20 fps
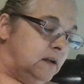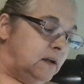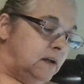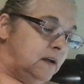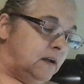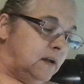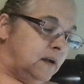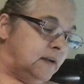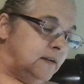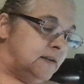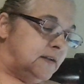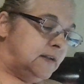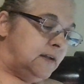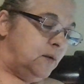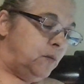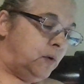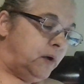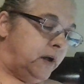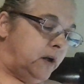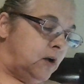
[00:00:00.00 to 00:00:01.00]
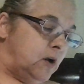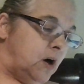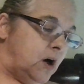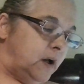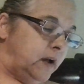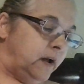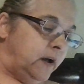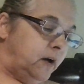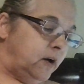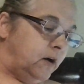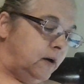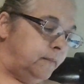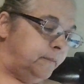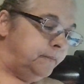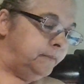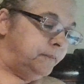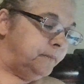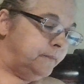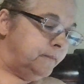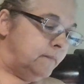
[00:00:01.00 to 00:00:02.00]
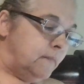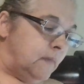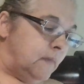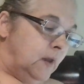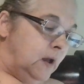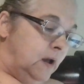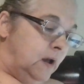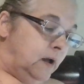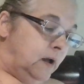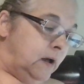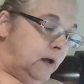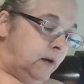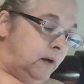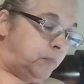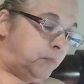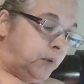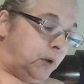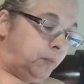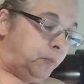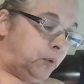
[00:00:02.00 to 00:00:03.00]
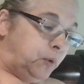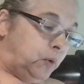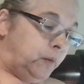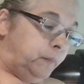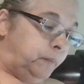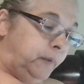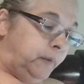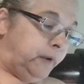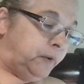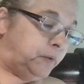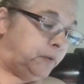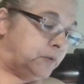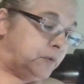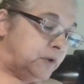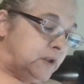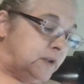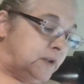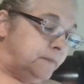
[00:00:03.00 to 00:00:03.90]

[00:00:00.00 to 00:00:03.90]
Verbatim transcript: And I see one knot here. And purple and blues.